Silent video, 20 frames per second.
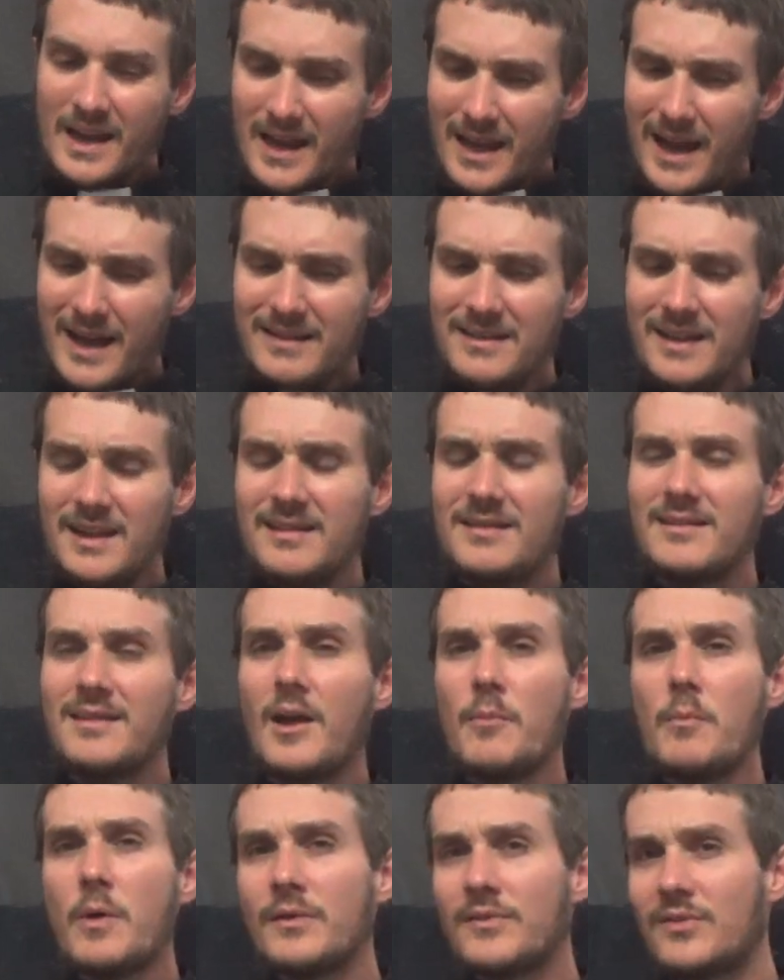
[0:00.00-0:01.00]
I say it's
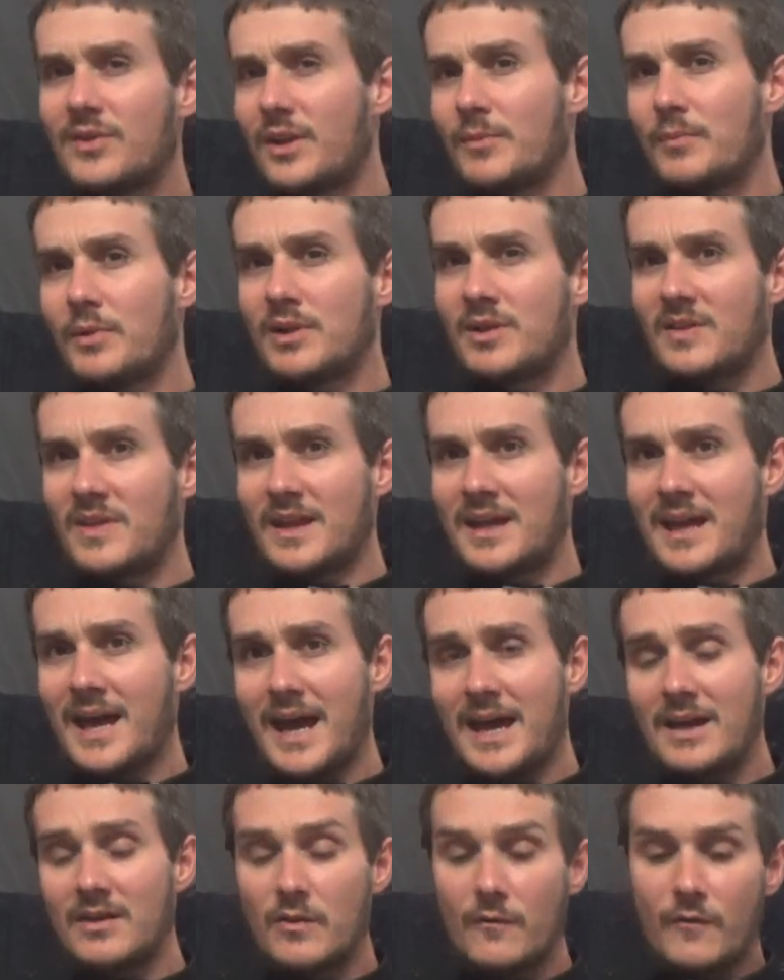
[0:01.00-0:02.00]
somewhat similar to the
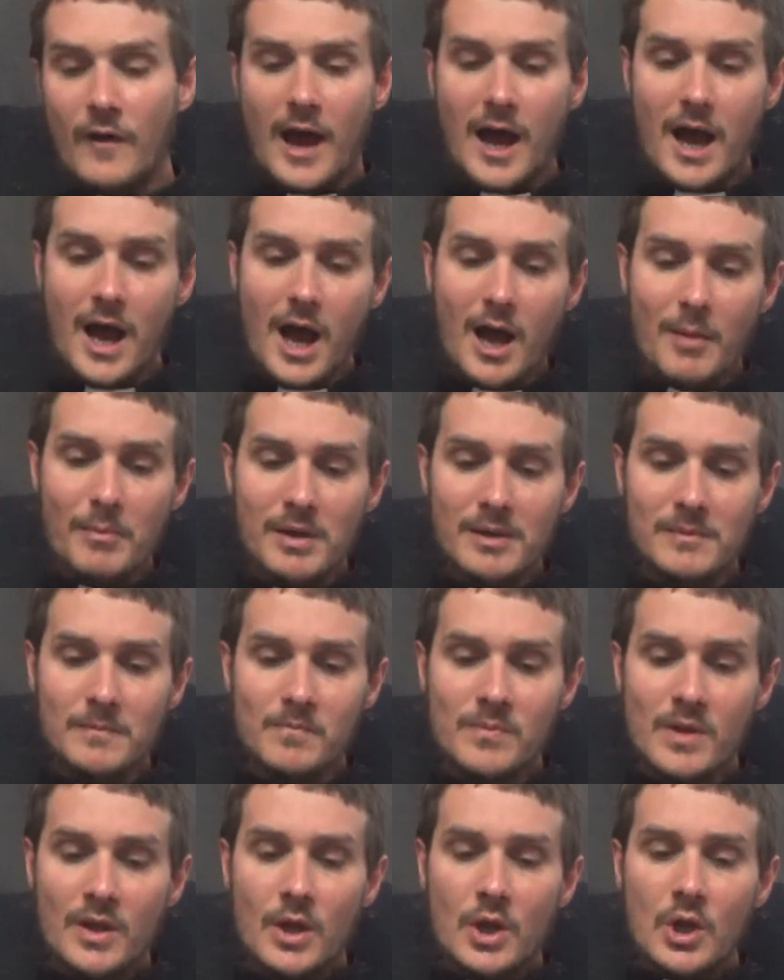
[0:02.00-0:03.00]
case of
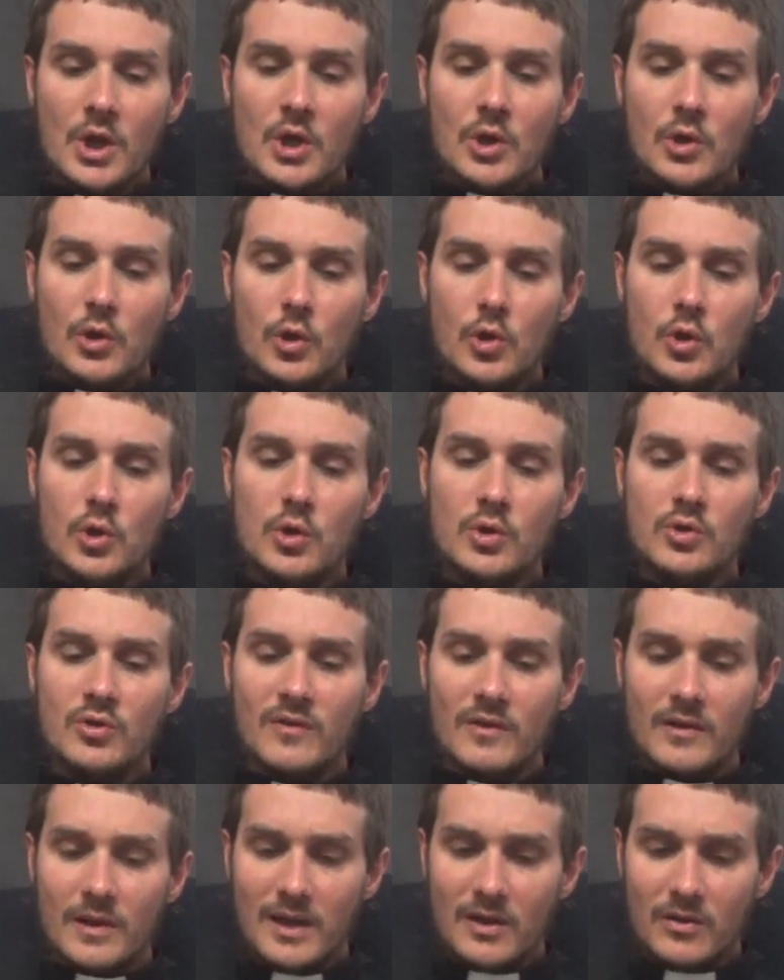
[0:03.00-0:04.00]
Haman,
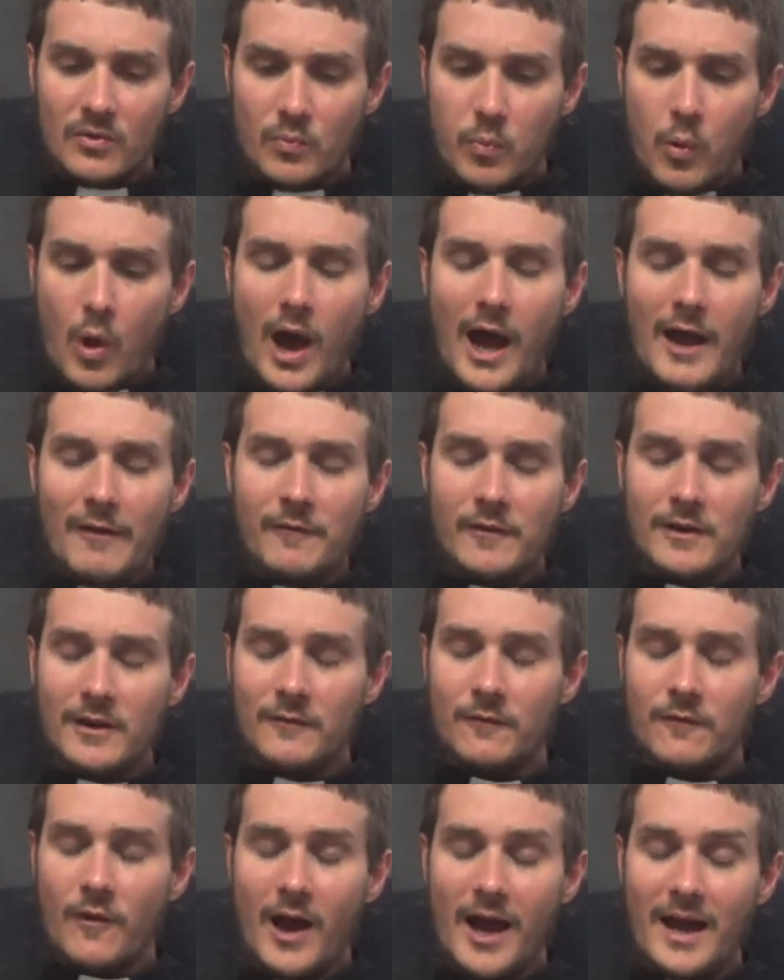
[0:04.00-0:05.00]
his wife and
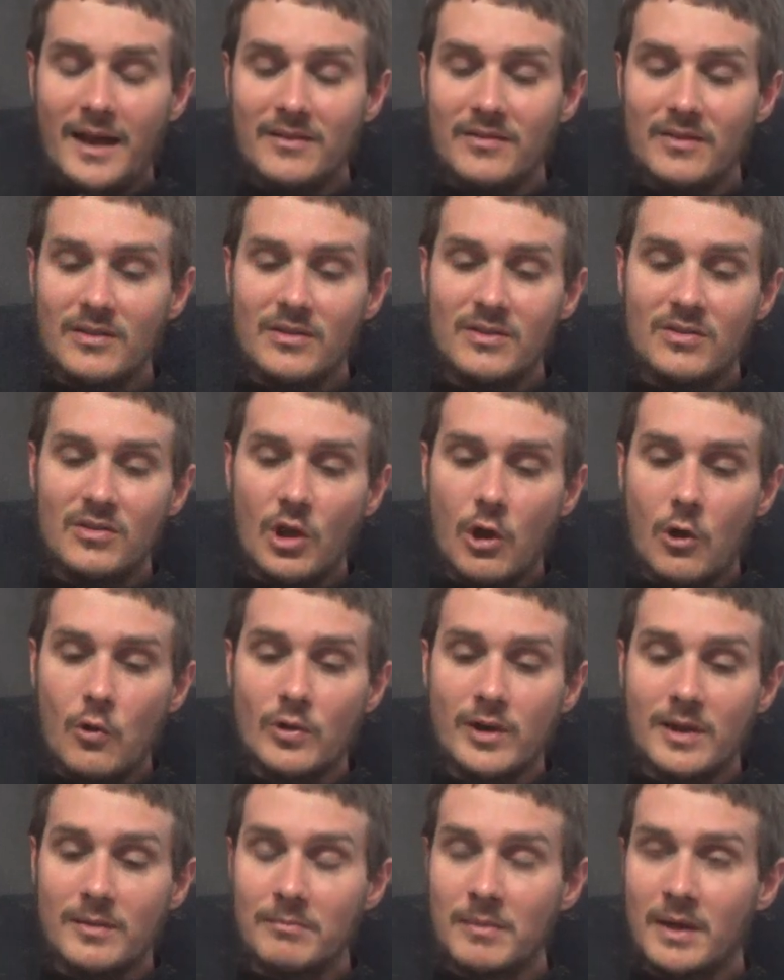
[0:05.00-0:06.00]
advisors
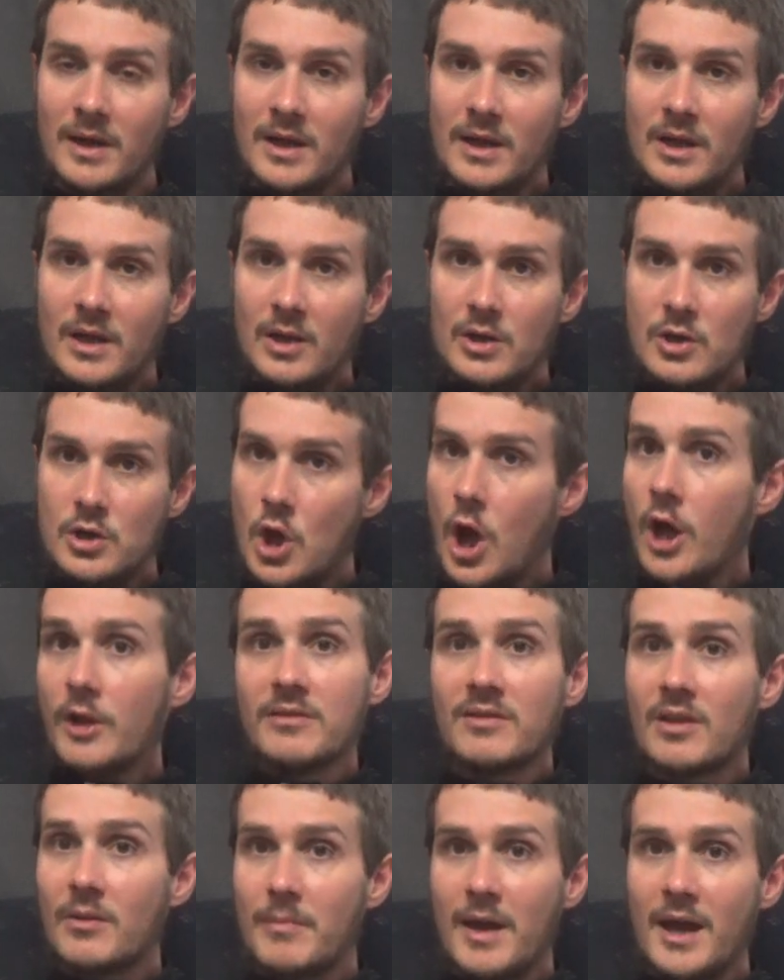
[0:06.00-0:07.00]
told him
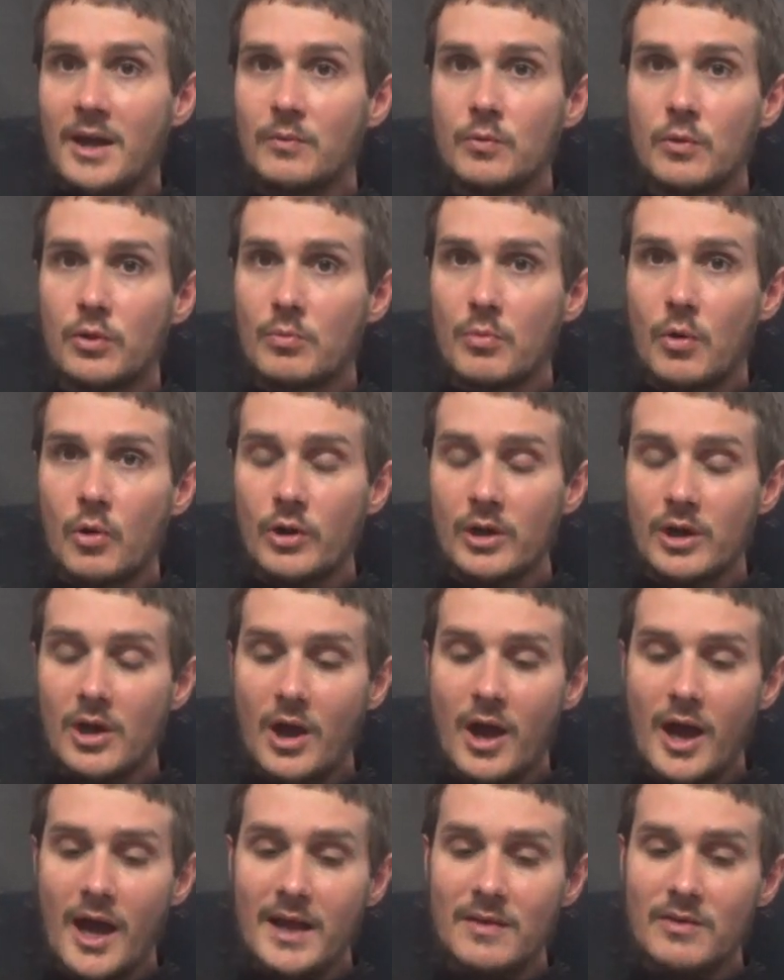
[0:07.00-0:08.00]
not to mess with
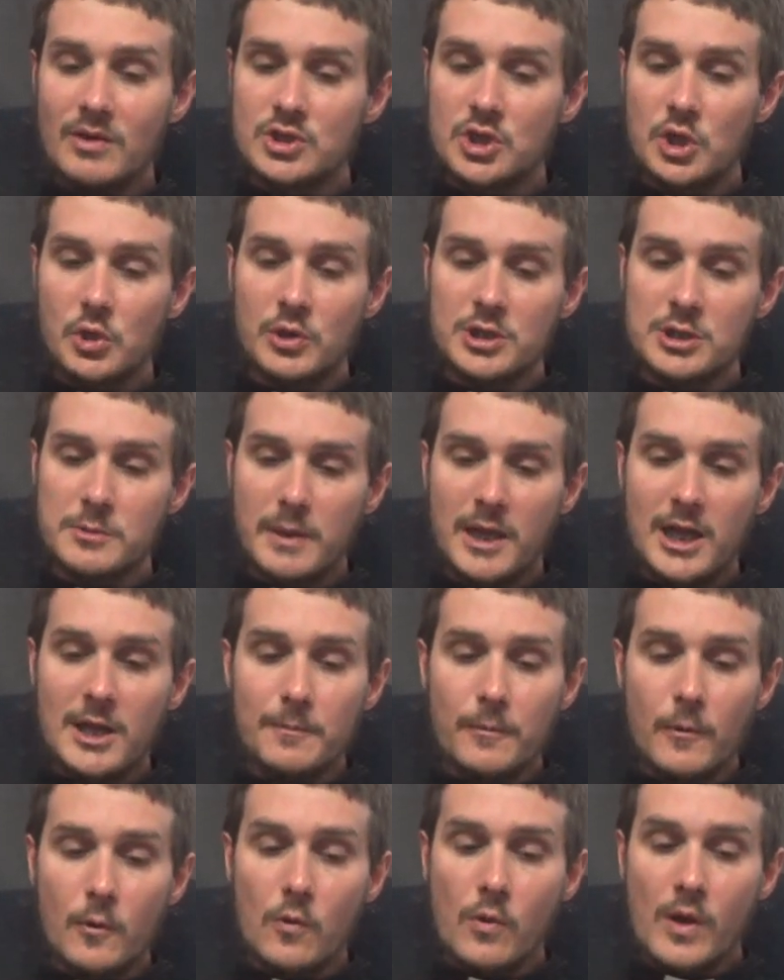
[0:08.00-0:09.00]
Mordecai and the Jewish
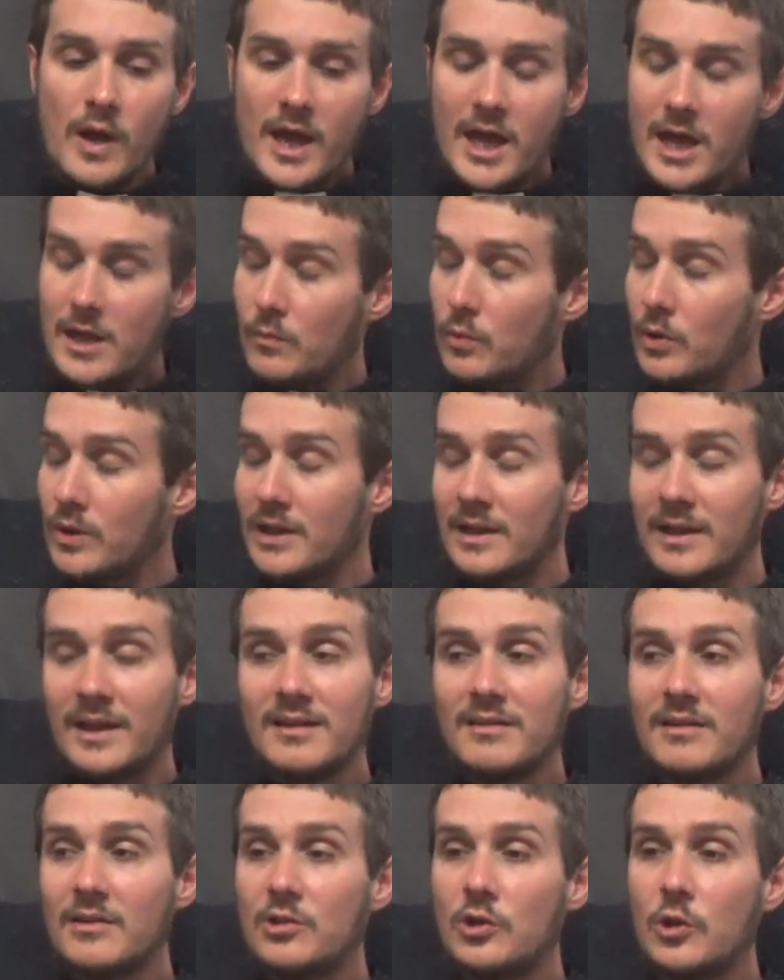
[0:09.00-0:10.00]
people. He wouldn't
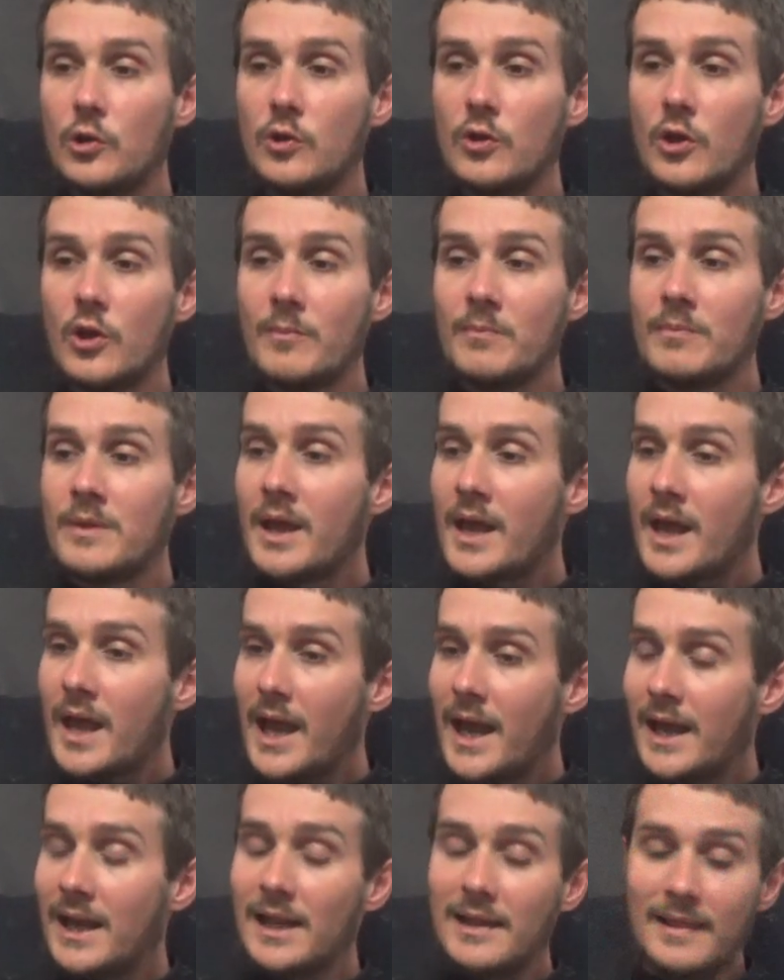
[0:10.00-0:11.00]
listen to them,
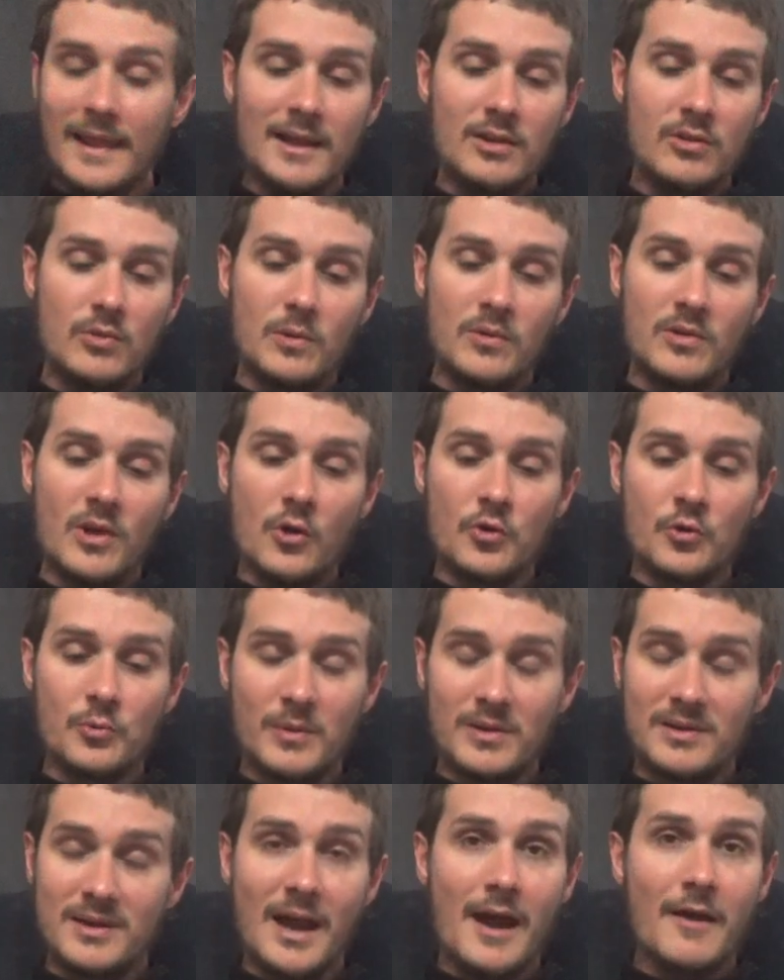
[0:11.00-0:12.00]
and it led to his
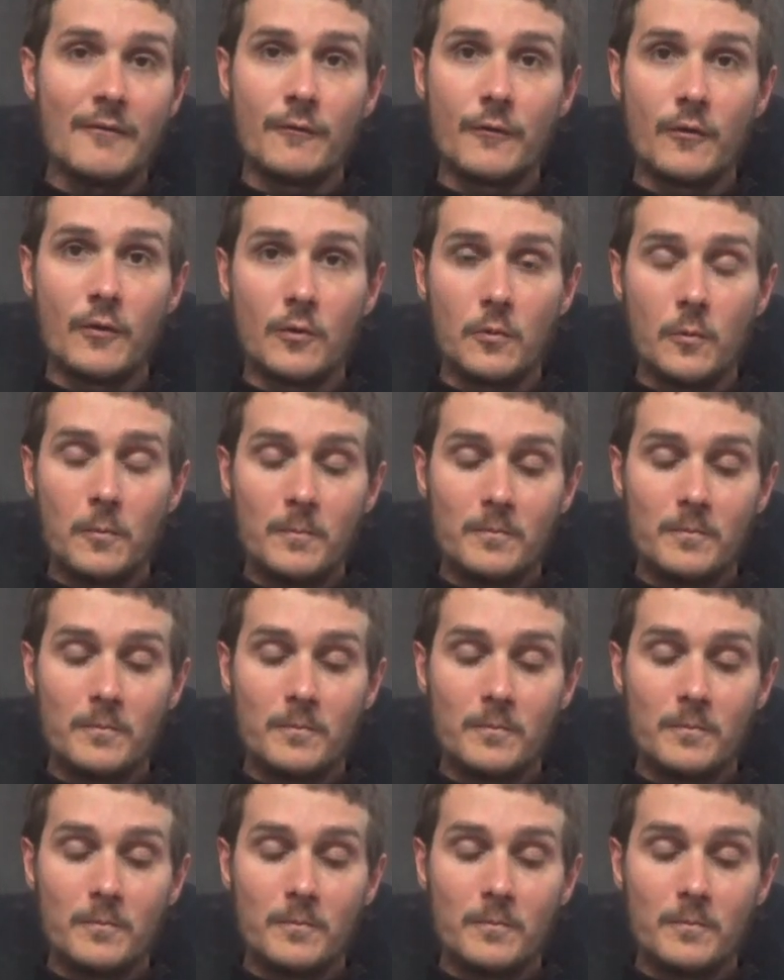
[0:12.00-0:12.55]
ultimate downfall.